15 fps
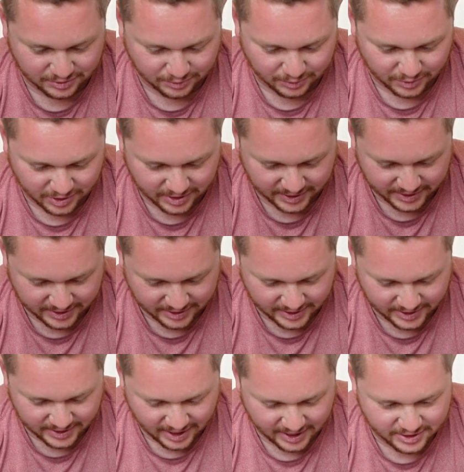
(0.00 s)
really
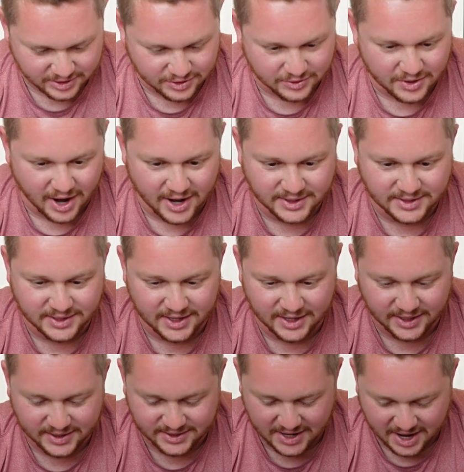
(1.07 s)
good. I do not see
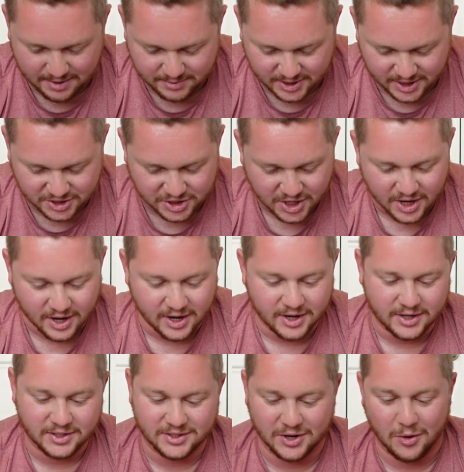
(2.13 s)
any damage.
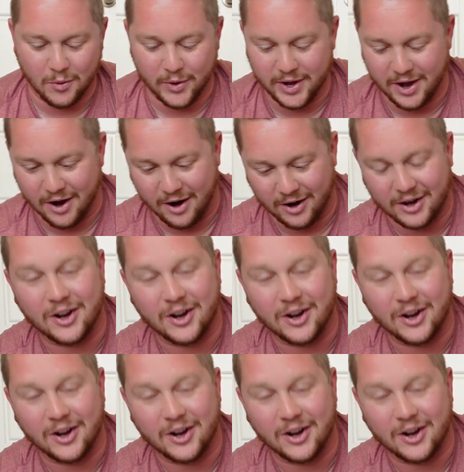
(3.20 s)
So we are